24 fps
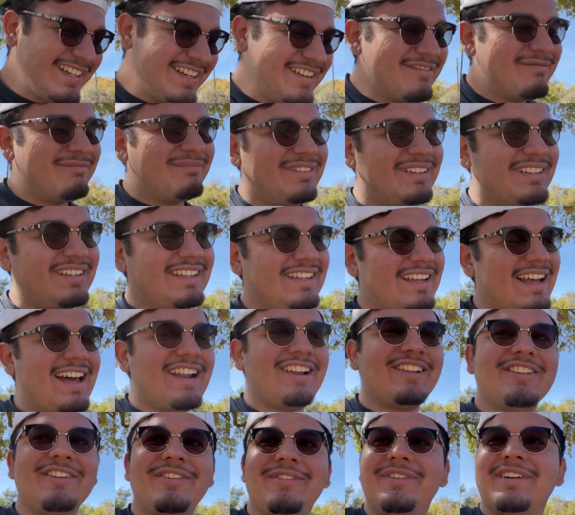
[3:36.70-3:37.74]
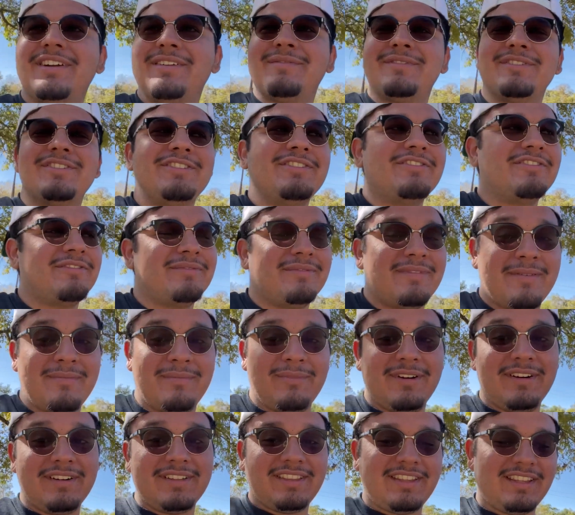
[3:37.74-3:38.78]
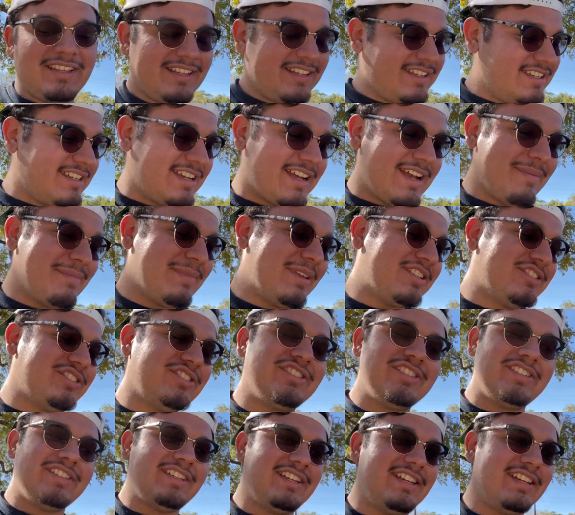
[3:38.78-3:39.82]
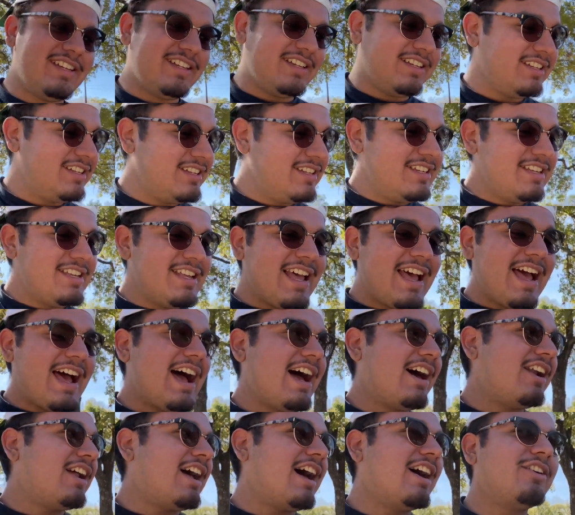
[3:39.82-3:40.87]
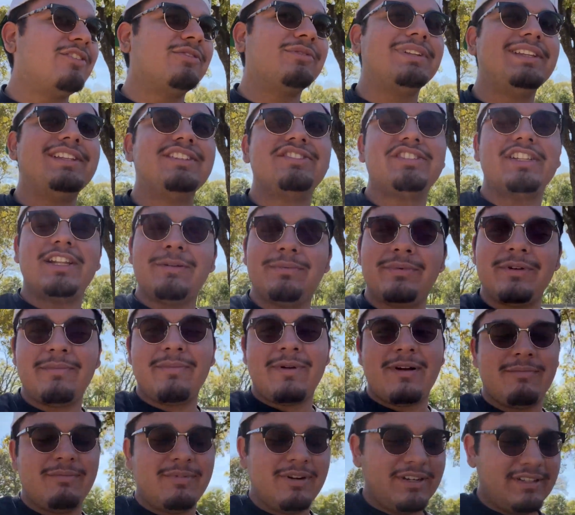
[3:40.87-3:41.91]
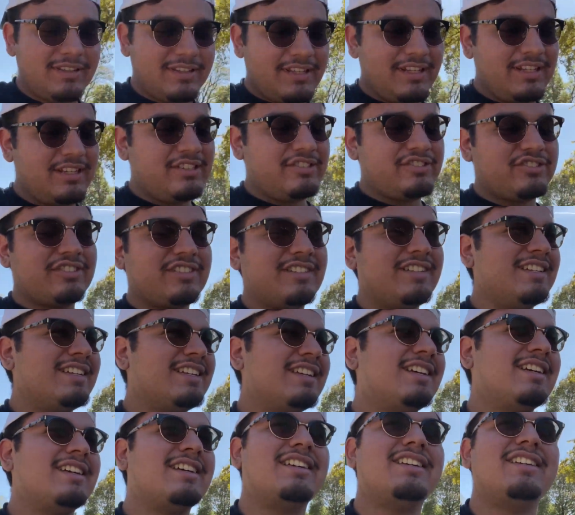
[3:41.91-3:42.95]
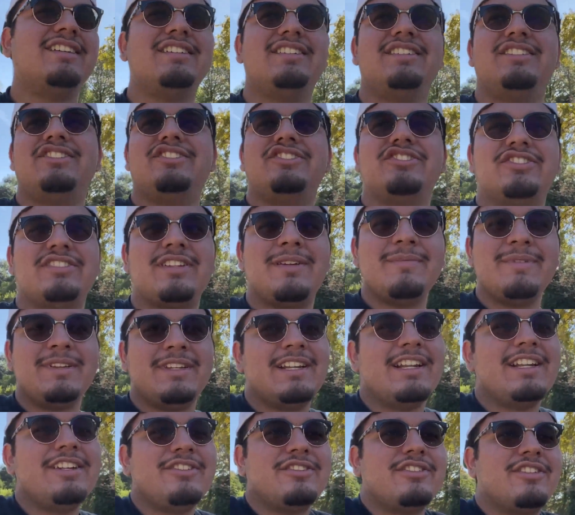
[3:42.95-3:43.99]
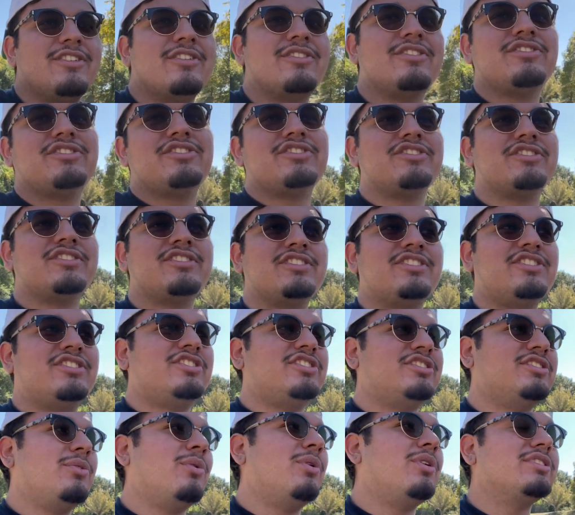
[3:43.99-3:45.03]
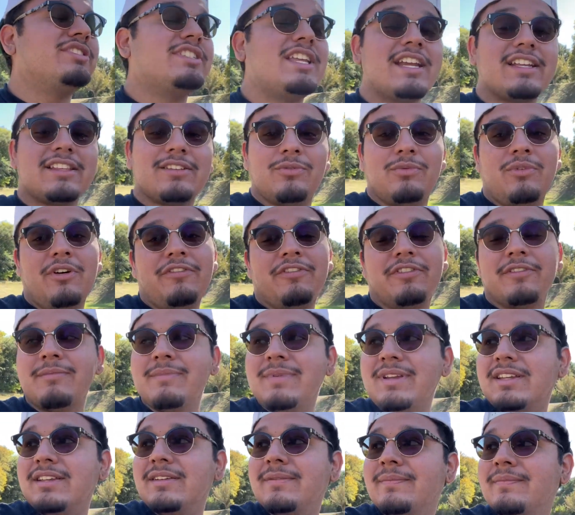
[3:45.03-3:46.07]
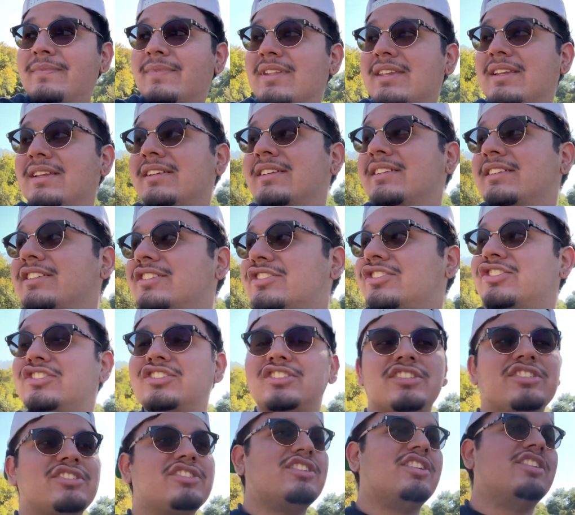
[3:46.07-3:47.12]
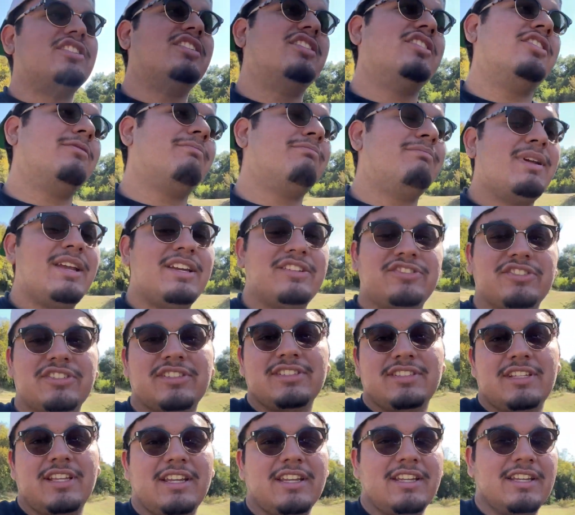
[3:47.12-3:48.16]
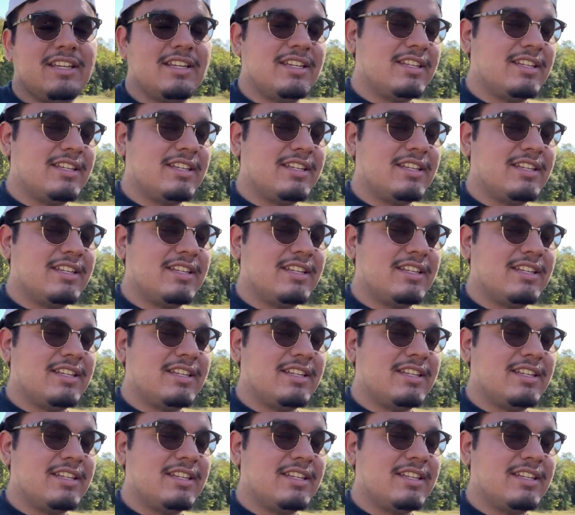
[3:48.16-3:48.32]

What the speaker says: But I don't know what I'm gonna do for my birthday. I'm not sure yet. I don't really celebrate my birthdays, because I mean, I don't know, it's well for me, it's just another basic day.